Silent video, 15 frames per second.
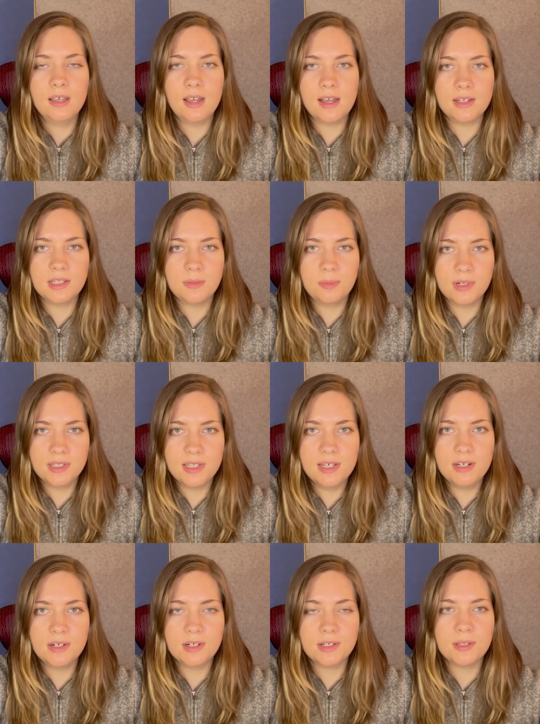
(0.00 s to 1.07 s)
as the
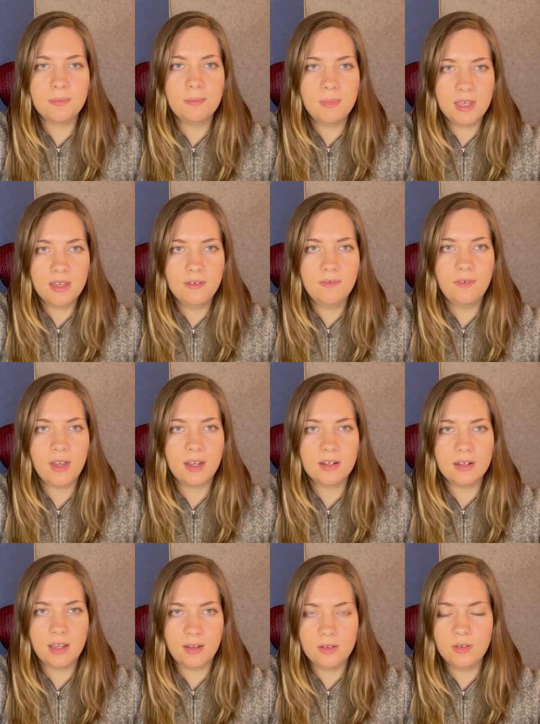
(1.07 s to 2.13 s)
procedures may affect
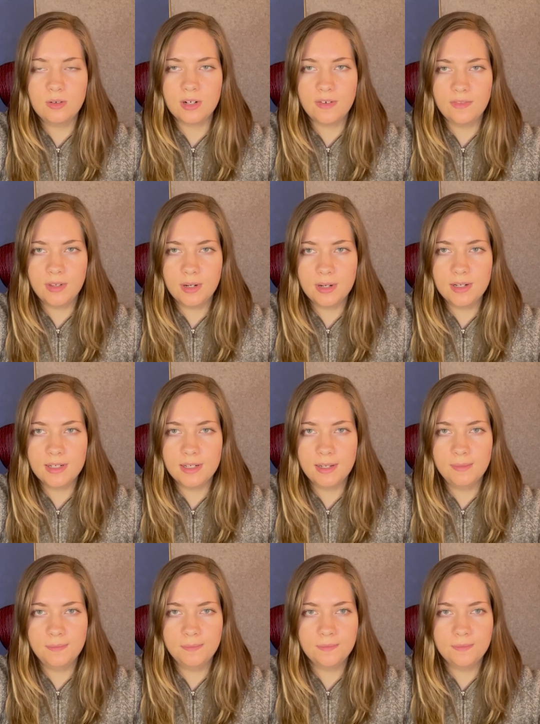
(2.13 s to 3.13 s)
how you draft the content.